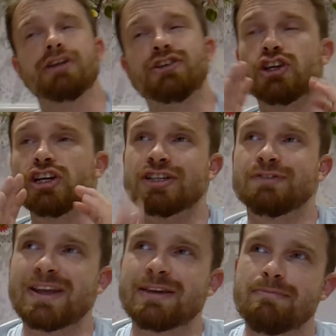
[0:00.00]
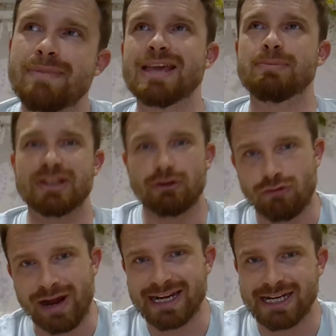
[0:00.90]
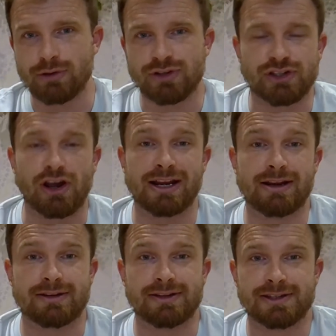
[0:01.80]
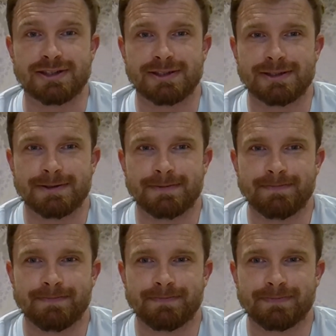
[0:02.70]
I just think maybe the radio silence,